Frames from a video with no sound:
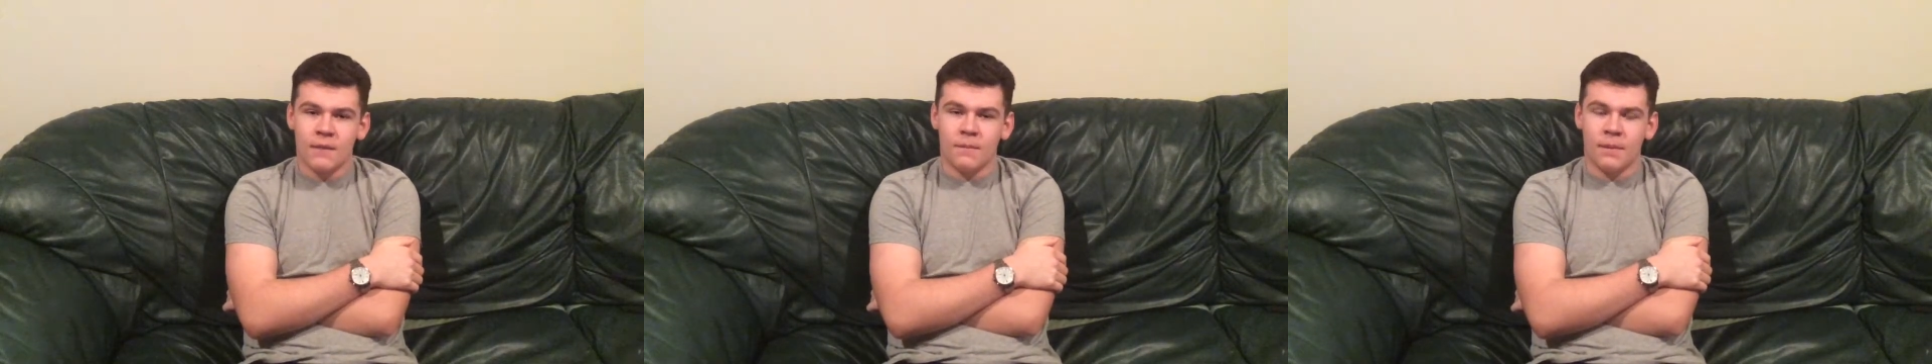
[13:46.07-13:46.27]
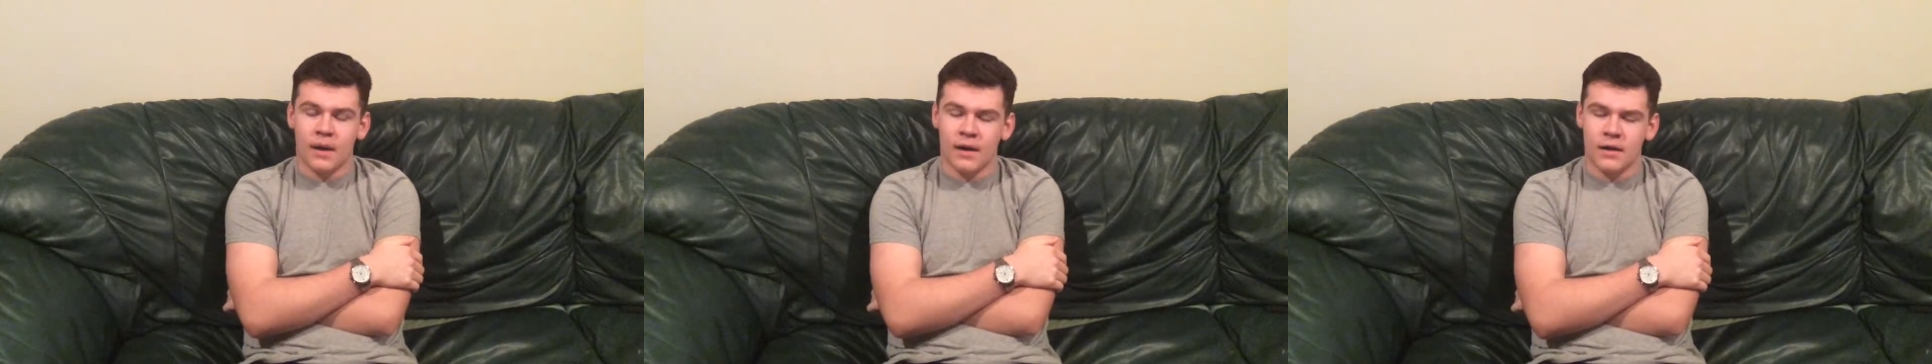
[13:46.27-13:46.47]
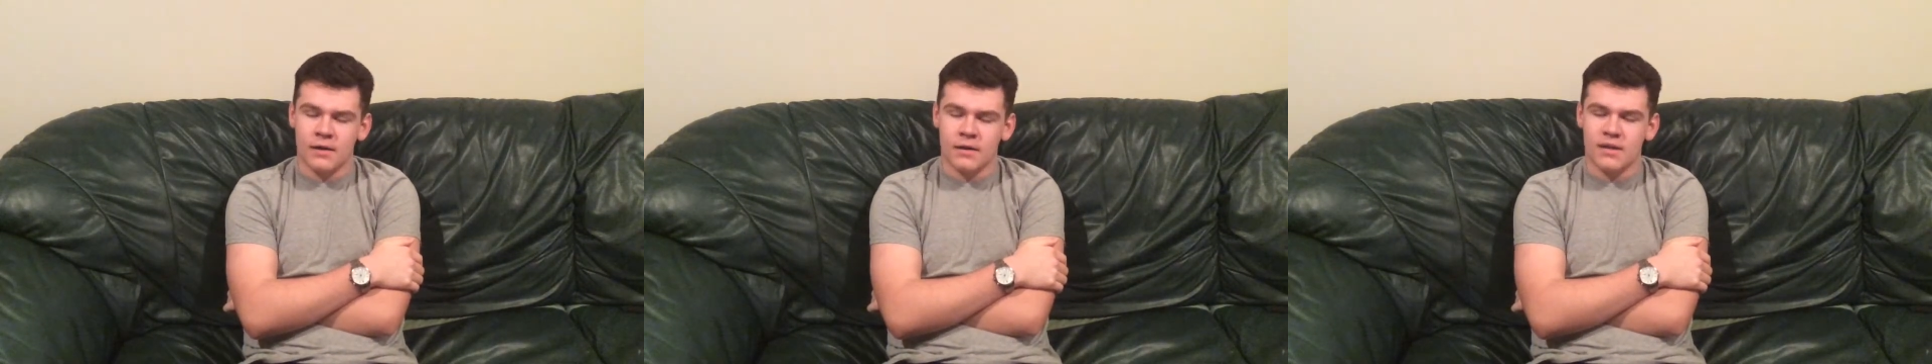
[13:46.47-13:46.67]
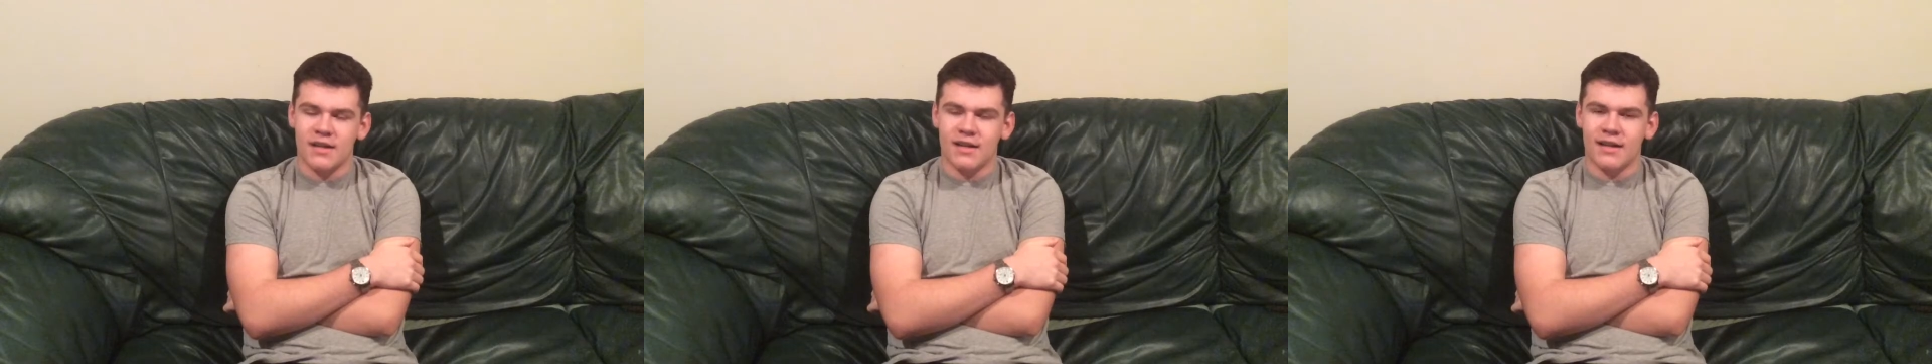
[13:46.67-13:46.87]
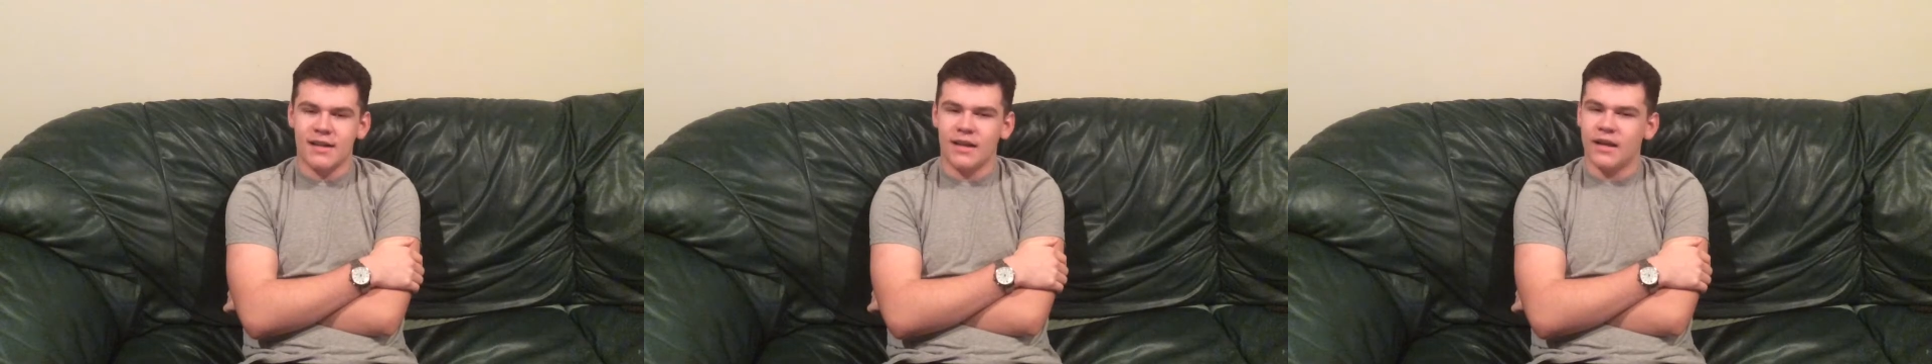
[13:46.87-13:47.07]
but
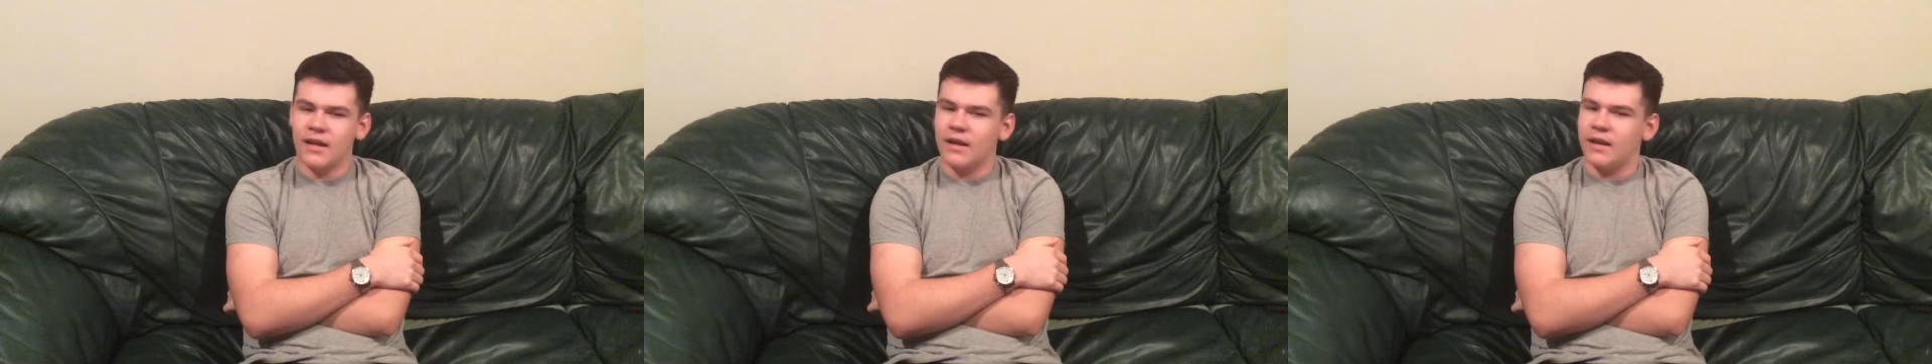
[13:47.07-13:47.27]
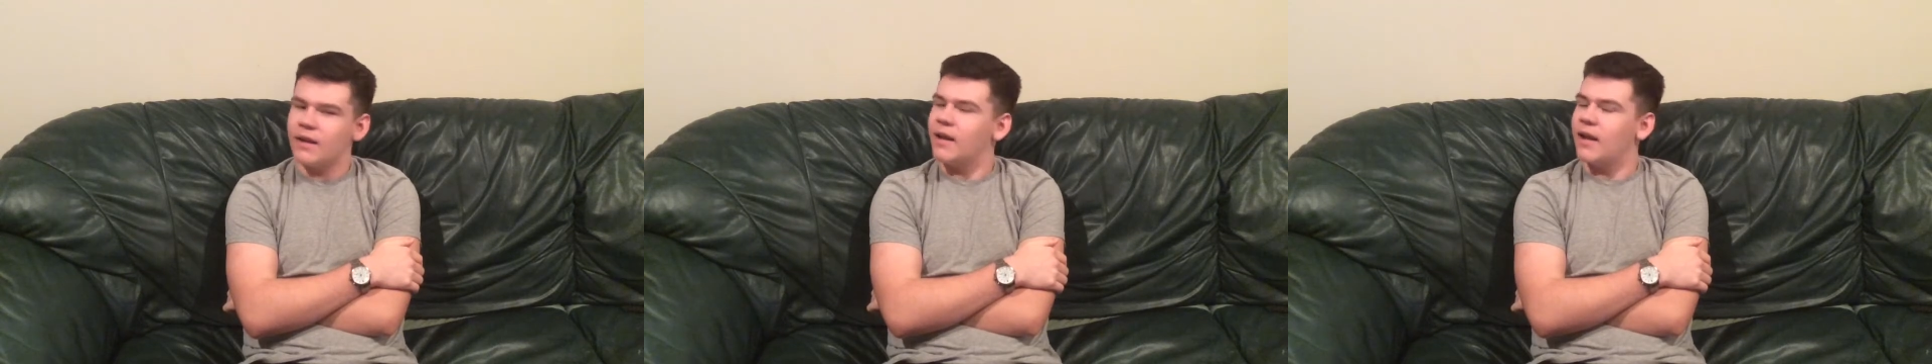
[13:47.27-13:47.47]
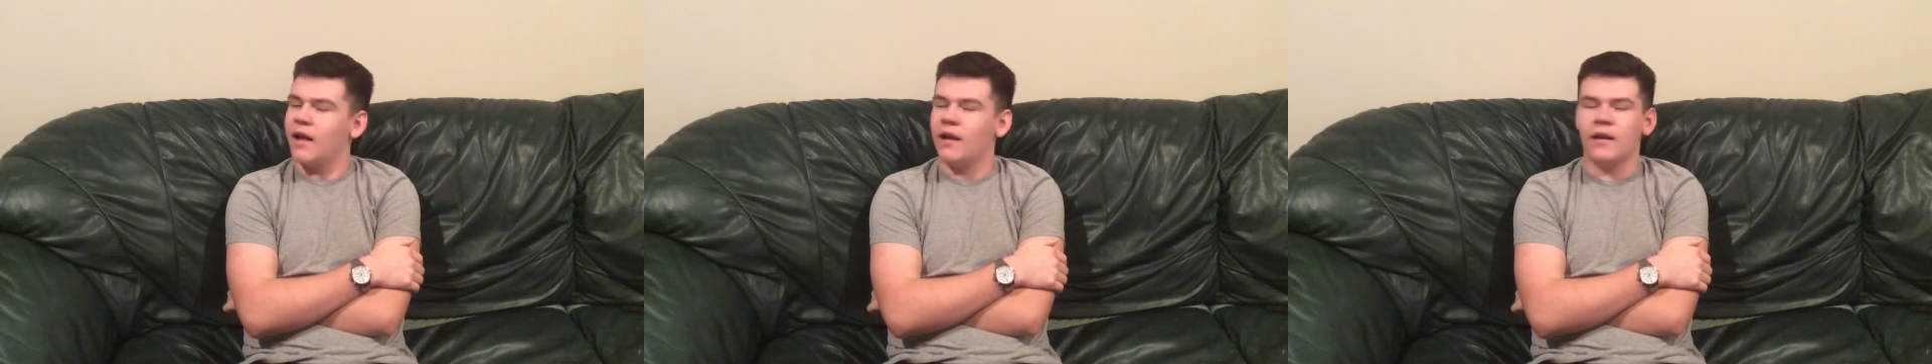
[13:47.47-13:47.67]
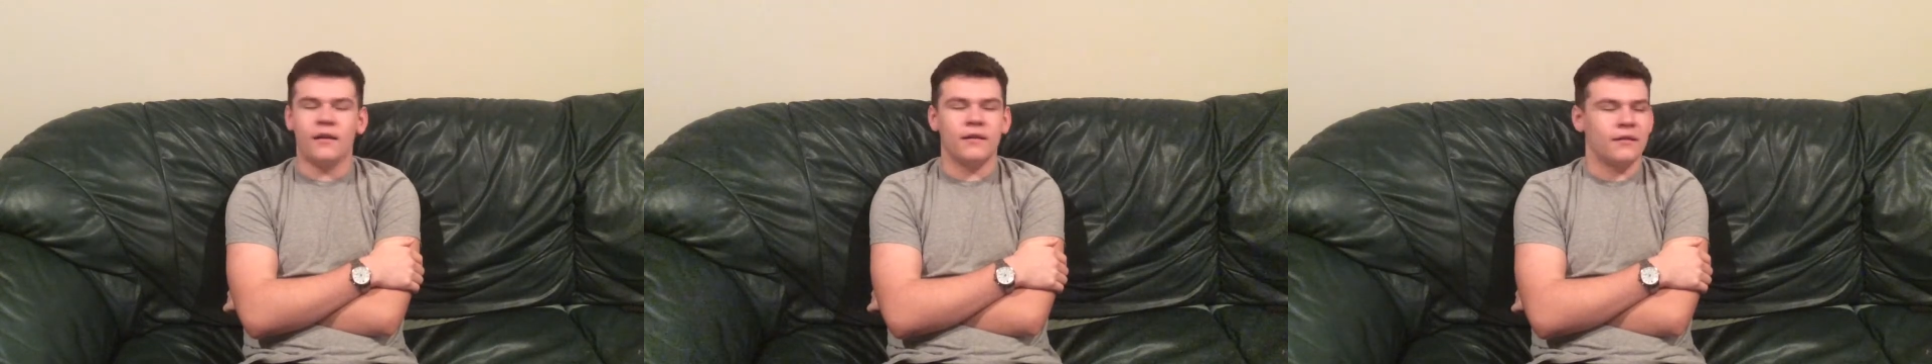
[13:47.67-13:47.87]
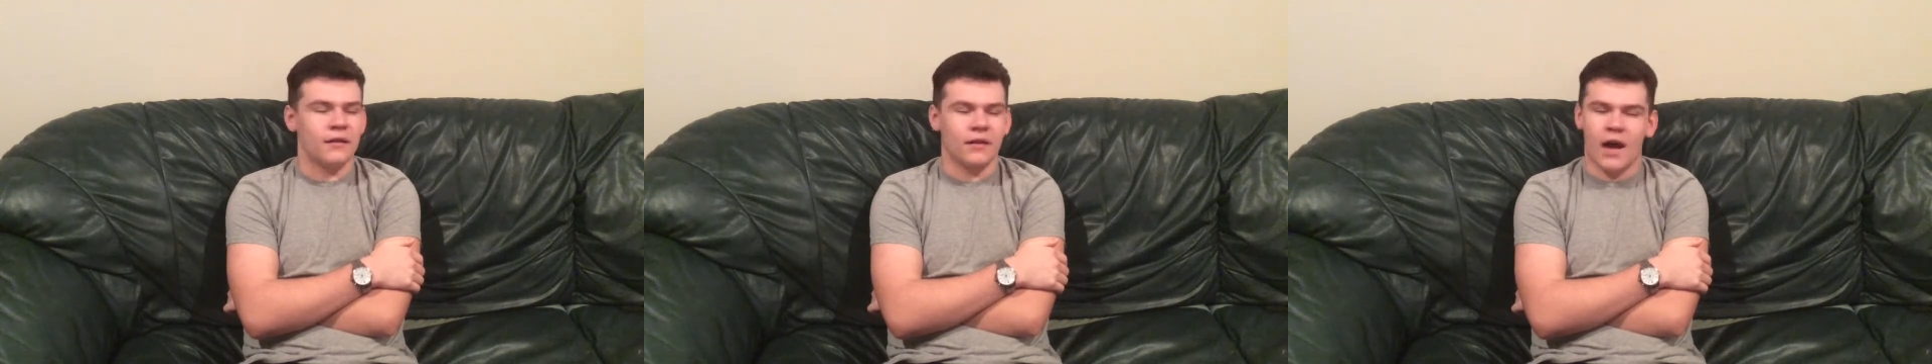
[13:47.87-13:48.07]
it
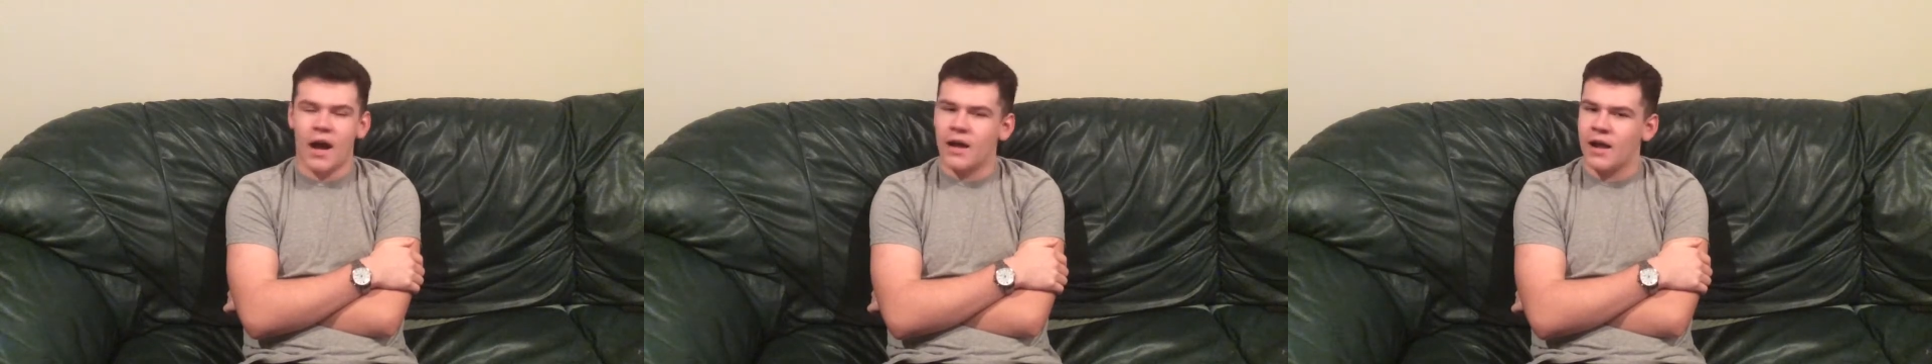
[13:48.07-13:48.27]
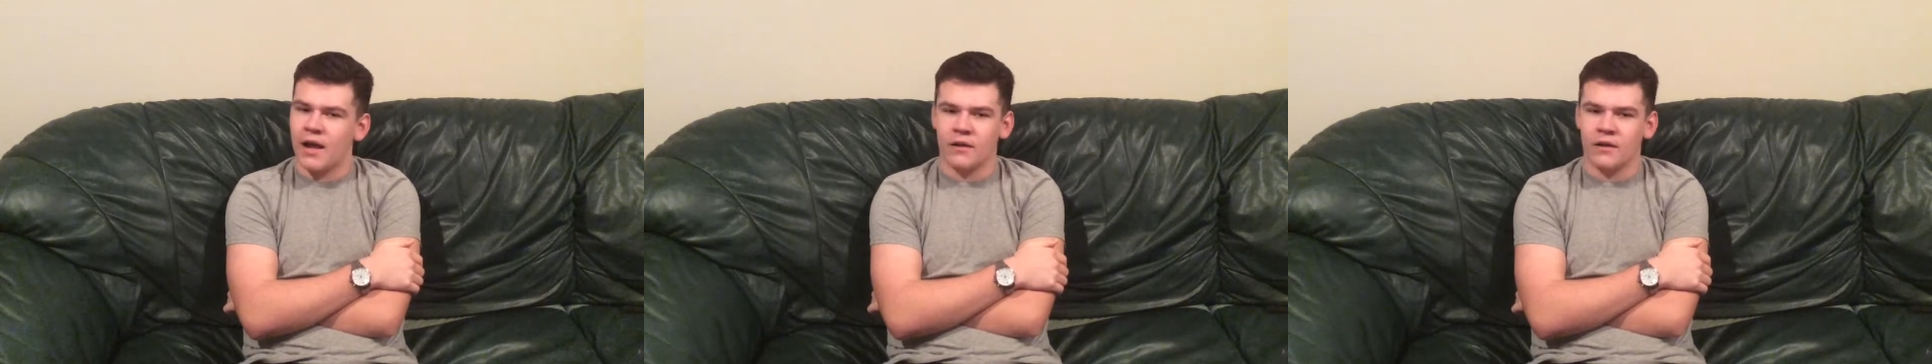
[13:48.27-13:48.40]
is not